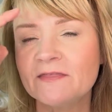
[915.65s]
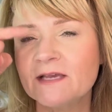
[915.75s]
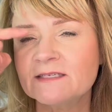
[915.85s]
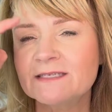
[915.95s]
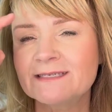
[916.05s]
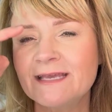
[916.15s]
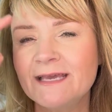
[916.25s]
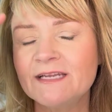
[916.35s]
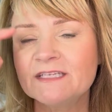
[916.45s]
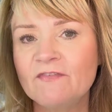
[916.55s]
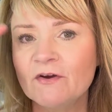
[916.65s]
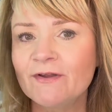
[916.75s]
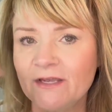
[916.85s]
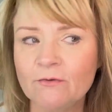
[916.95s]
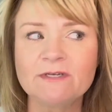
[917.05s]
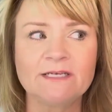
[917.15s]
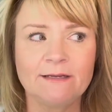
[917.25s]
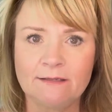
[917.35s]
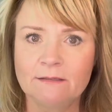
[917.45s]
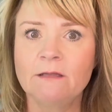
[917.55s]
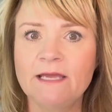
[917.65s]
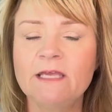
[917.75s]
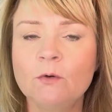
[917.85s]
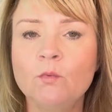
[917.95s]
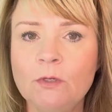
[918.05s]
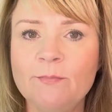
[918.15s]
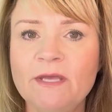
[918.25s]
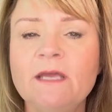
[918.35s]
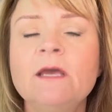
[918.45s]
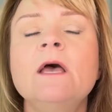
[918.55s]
That skin is very irritated, like it would be